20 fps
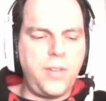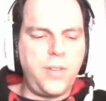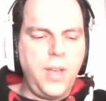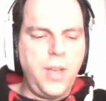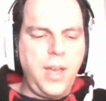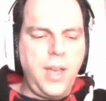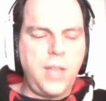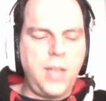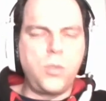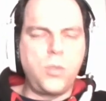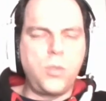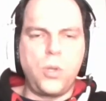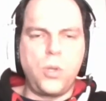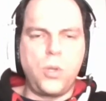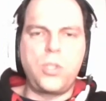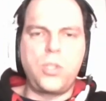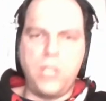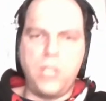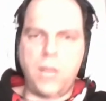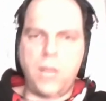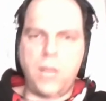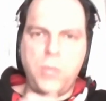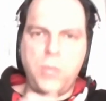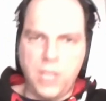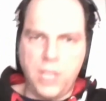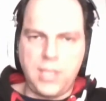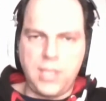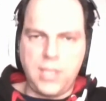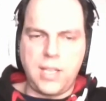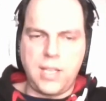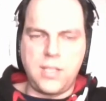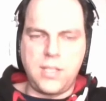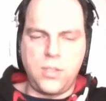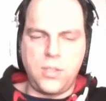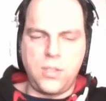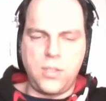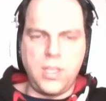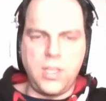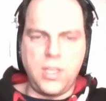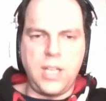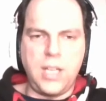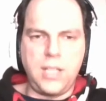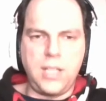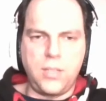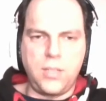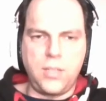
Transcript: and you talk to them to get access to the data,